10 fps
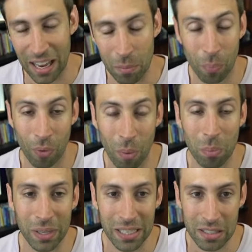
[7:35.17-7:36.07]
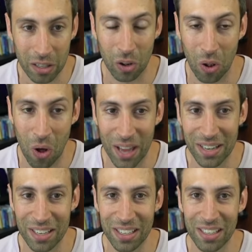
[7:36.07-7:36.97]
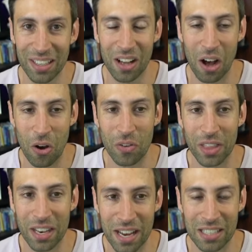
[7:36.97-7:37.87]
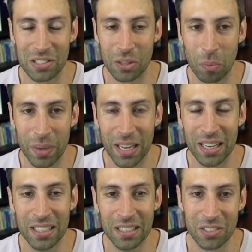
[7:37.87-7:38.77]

and probably decline over the next little bit.